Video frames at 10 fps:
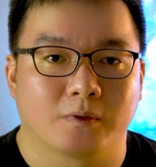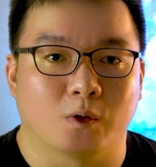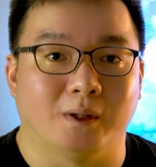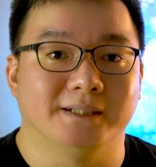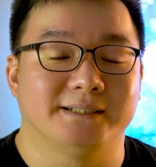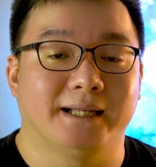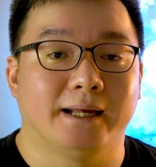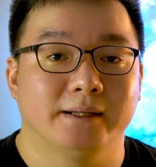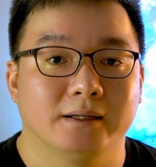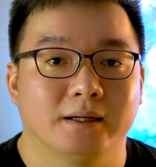Once
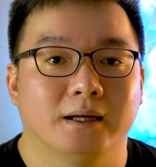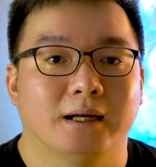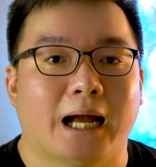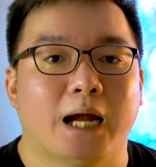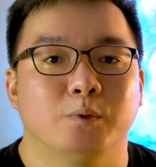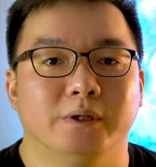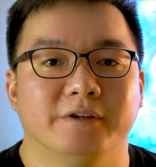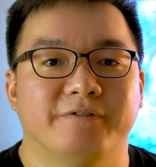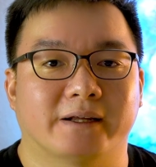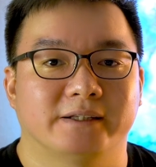done, I would
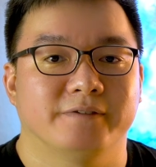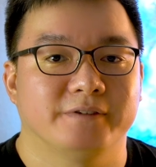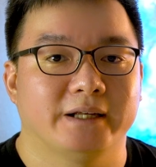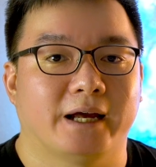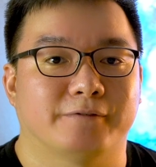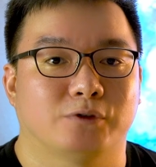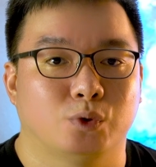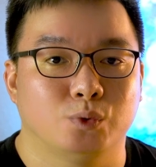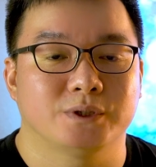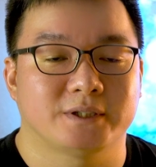effectively have
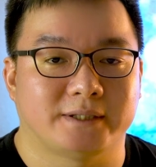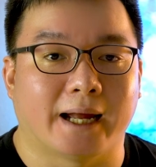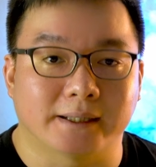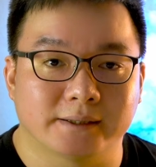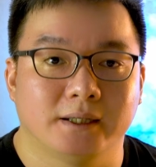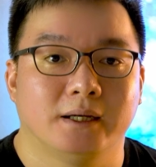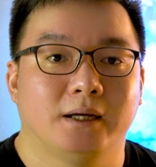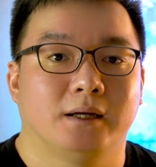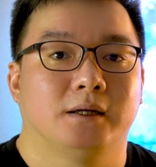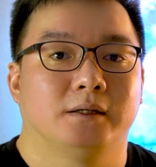2 stacked
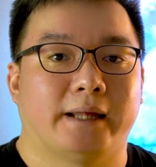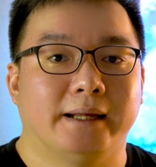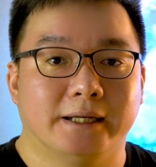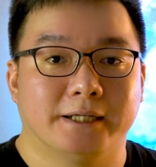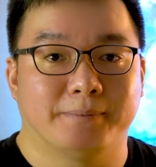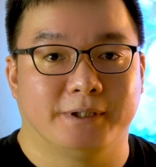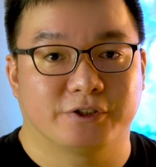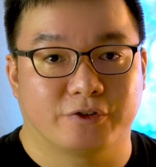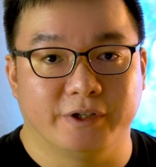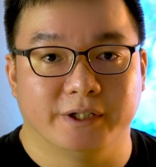1080p
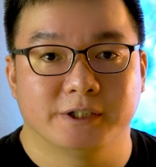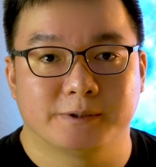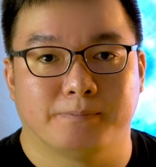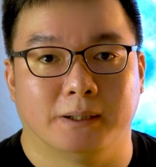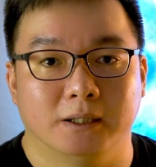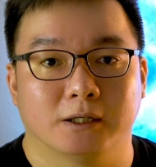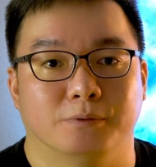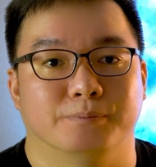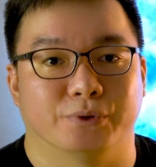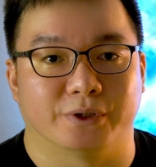screens per
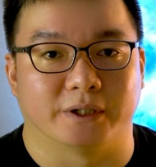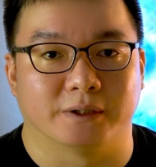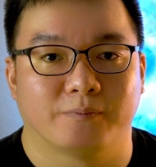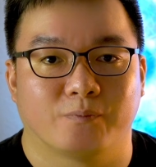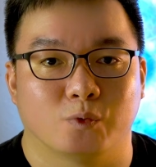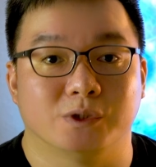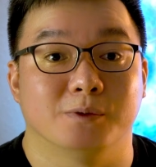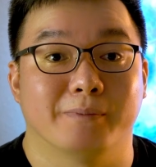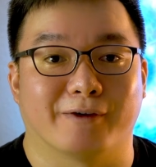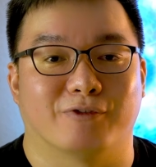computer, which
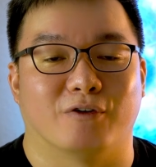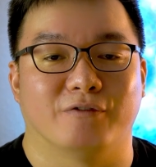would make for a